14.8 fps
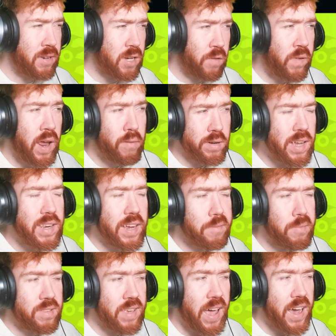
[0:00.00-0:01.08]
So for that reason, I did give
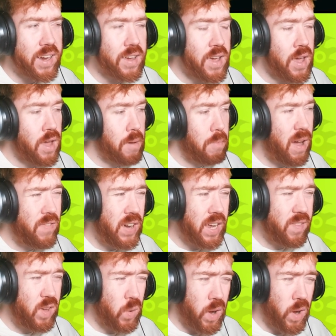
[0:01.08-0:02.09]
him attack. But I feel like if you